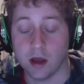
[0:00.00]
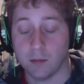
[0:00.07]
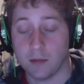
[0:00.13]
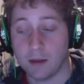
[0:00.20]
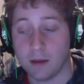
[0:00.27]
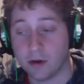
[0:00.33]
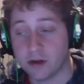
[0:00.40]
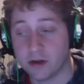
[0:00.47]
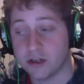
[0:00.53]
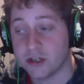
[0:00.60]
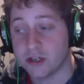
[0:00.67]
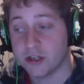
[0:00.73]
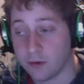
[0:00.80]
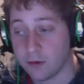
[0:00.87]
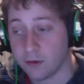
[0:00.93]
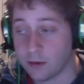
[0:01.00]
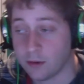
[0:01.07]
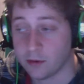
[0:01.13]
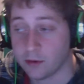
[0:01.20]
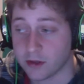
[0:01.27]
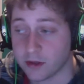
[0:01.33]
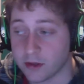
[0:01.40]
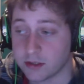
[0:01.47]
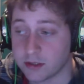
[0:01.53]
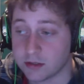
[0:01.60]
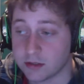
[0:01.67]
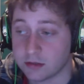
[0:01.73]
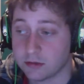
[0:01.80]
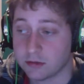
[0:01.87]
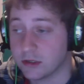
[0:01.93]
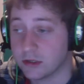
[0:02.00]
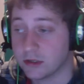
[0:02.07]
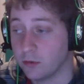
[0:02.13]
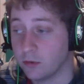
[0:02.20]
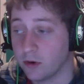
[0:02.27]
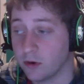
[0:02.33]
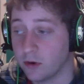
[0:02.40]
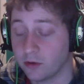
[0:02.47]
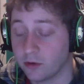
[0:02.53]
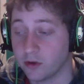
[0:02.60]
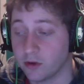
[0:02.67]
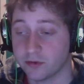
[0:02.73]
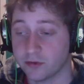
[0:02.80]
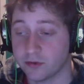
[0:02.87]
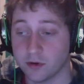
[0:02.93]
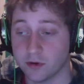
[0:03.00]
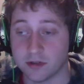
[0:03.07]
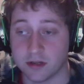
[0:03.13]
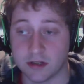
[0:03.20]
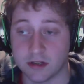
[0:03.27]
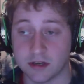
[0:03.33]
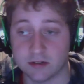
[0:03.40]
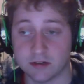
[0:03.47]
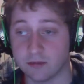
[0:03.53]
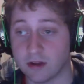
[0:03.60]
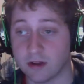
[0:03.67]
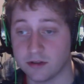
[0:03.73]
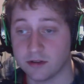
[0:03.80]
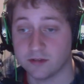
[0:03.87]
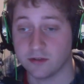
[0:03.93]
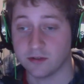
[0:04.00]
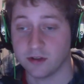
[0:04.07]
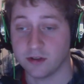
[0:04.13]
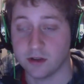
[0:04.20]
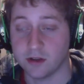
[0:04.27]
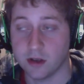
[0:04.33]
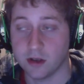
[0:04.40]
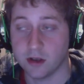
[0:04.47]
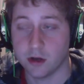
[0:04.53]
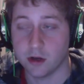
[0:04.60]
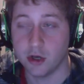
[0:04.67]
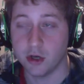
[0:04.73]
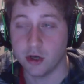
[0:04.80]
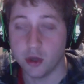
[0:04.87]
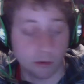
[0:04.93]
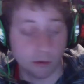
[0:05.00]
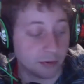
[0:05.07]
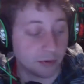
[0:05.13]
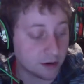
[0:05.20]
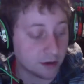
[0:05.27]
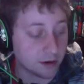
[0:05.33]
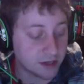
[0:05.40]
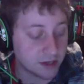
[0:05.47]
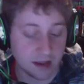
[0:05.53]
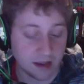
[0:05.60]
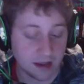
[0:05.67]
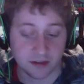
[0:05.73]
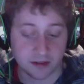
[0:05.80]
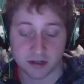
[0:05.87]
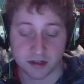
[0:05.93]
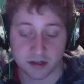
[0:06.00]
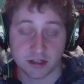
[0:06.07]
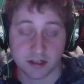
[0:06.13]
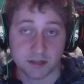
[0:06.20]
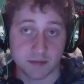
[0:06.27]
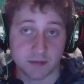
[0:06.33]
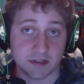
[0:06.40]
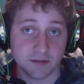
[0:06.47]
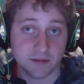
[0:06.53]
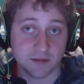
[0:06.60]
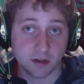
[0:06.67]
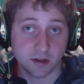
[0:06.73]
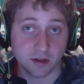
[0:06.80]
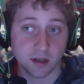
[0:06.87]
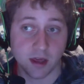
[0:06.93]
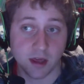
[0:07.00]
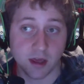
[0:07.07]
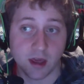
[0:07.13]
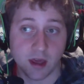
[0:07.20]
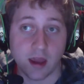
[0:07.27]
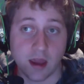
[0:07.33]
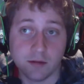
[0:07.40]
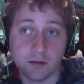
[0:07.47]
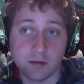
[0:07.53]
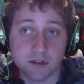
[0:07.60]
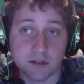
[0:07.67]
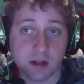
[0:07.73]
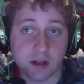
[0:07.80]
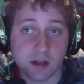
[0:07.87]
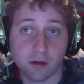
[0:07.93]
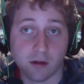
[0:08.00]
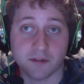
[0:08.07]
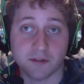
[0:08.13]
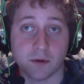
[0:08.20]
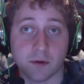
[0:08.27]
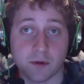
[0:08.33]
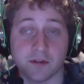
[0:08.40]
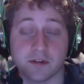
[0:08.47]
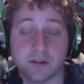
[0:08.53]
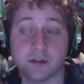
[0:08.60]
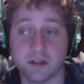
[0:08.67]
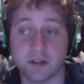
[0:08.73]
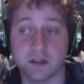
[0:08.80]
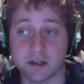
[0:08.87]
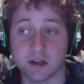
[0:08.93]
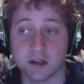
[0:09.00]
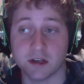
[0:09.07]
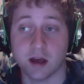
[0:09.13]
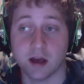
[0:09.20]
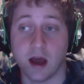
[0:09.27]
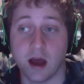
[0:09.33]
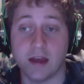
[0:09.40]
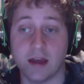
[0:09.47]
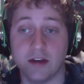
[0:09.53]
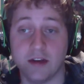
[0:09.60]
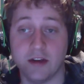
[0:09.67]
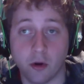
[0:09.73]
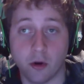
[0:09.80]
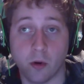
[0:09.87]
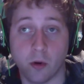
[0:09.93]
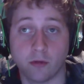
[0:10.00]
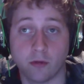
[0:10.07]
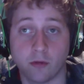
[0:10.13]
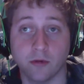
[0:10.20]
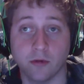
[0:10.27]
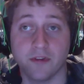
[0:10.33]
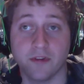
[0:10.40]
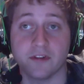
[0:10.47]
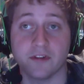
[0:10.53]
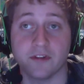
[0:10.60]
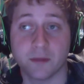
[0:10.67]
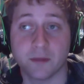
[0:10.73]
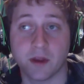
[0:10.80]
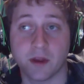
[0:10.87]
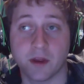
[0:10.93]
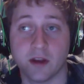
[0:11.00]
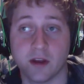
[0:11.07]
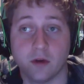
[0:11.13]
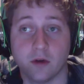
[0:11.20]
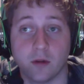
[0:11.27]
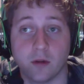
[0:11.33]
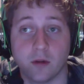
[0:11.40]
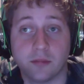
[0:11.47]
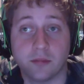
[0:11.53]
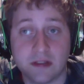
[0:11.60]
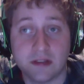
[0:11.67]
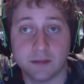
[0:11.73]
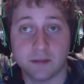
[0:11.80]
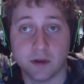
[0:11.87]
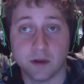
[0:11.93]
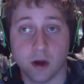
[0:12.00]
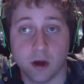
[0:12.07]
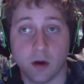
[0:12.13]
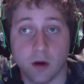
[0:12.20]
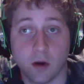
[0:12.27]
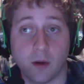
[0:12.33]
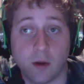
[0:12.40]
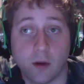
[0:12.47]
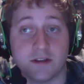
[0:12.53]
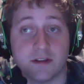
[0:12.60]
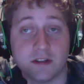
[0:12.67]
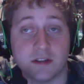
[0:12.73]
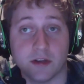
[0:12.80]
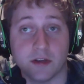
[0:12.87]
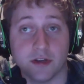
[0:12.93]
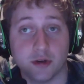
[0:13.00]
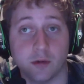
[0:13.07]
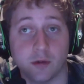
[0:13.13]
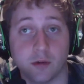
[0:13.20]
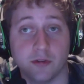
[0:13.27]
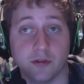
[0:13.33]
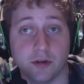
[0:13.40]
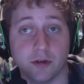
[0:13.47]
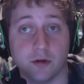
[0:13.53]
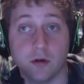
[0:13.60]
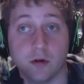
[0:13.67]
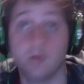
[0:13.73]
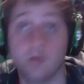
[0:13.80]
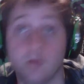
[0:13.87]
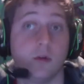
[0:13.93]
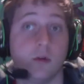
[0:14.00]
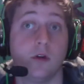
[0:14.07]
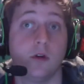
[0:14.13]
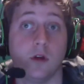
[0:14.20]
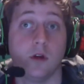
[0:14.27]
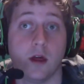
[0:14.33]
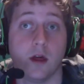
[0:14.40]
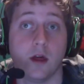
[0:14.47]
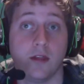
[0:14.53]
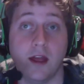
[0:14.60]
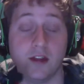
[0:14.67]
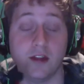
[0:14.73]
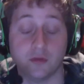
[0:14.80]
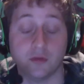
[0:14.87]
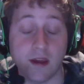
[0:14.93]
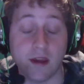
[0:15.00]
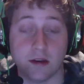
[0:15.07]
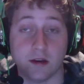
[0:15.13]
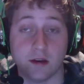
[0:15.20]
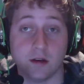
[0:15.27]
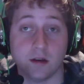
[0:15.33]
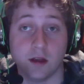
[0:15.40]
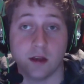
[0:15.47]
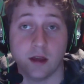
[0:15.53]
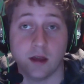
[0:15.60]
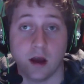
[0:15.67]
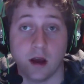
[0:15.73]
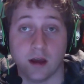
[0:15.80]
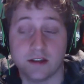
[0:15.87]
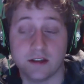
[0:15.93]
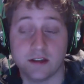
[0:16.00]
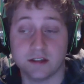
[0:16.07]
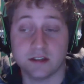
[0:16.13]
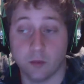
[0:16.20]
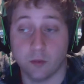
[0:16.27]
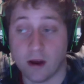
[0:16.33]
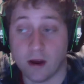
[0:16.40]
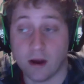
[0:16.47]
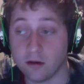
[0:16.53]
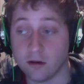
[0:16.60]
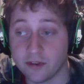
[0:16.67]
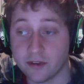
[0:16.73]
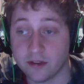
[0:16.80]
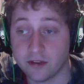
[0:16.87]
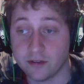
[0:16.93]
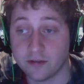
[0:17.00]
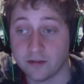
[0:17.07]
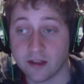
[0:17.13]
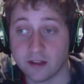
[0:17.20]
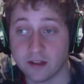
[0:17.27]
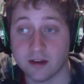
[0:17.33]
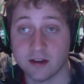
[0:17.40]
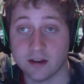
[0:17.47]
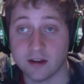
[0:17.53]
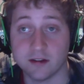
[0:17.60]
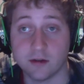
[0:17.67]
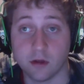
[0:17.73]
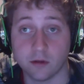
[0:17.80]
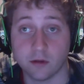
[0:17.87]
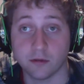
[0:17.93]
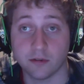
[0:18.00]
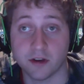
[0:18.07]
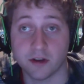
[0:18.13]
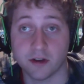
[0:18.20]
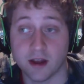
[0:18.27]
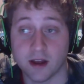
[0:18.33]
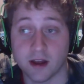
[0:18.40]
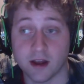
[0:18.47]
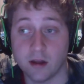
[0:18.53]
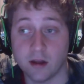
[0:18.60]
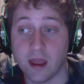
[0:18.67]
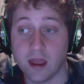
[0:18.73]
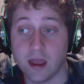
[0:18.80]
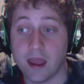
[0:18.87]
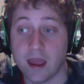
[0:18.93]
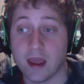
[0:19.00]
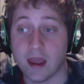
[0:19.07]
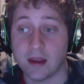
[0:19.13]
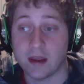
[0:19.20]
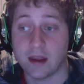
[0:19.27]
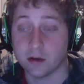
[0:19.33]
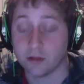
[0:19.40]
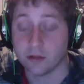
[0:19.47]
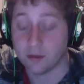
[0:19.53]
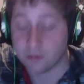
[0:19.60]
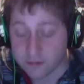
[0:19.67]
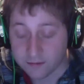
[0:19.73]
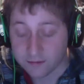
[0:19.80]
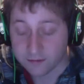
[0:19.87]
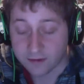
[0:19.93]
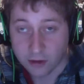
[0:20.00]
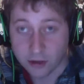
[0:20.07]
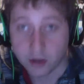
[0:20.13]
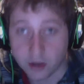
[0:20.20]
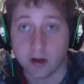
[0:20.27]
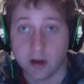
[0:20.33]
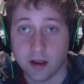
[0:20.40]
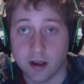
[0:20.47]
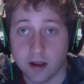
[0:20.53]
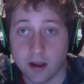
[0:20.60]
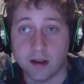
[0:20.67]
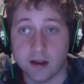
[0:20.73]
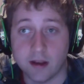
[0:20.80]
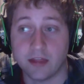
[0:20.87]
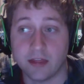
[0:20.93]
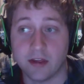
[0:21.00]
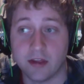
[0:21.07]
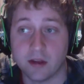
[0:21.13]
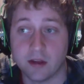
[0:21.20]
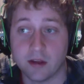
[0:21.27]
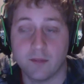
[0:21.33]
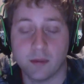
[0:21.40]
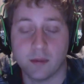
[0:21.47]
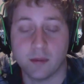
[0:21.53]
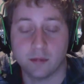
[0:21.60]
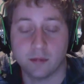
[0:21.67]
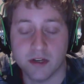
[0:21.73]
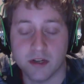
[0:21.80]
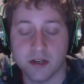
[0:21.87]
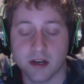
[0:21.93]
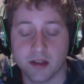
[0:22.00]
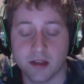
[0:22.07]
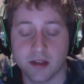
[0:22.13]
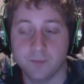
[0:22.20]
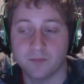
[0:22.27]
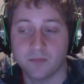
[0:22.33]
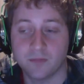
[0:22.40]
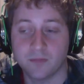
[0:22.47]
My buddy John went away with us to one of the crossroads, and he's a relatively newer player to 8th edition specifically, and he would just tell all of his opponents, listen, I don't know all the rules. If there's something I do wrong, please let me know. I want this to be enjoyable to you. That's great. He's aware of the fact that he doesn't know the rules in and out, and that was very good, and I think a lot of people appreciated that.